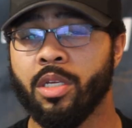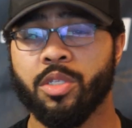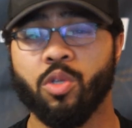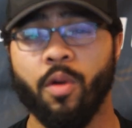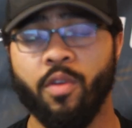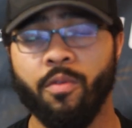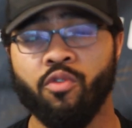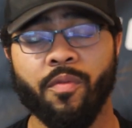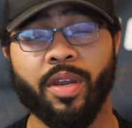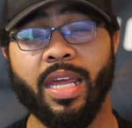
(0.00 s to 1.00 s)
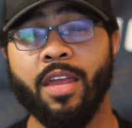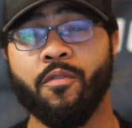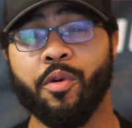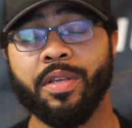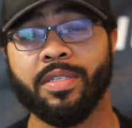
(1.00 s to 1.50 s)
So if you've driven an
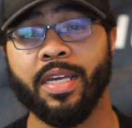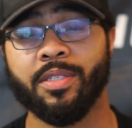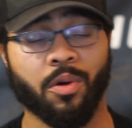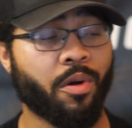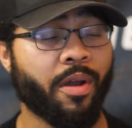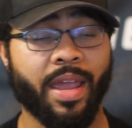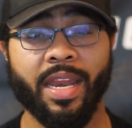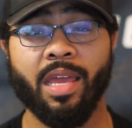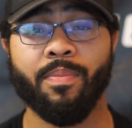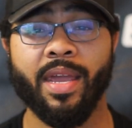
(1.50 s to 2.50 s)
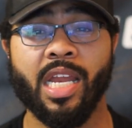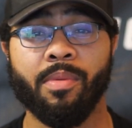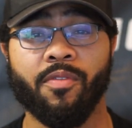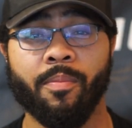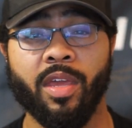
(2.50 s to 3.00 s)
E46 or any
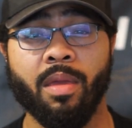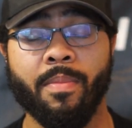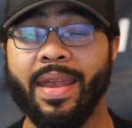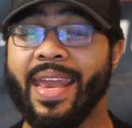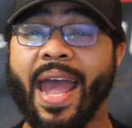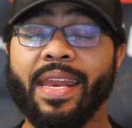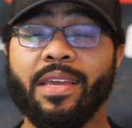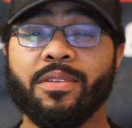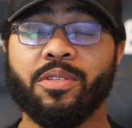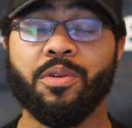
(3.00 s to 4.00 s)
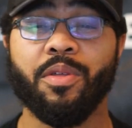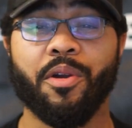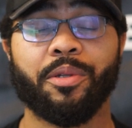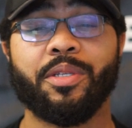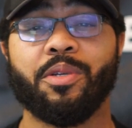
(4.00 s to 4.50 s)
BMW from the mid-90s to the
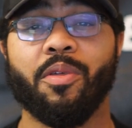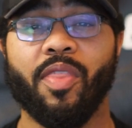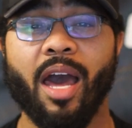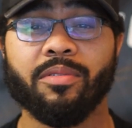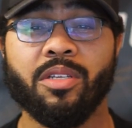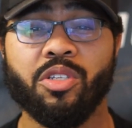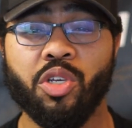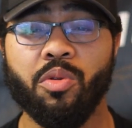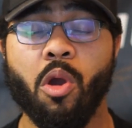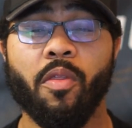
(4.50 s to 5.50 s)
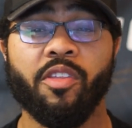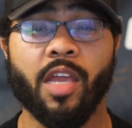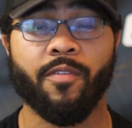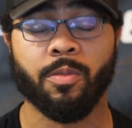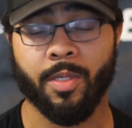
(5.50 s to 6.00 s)
early 2000s, you know the
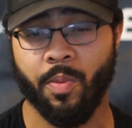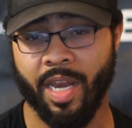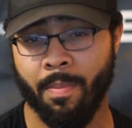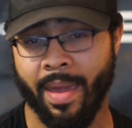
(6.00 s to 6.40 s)
difference between a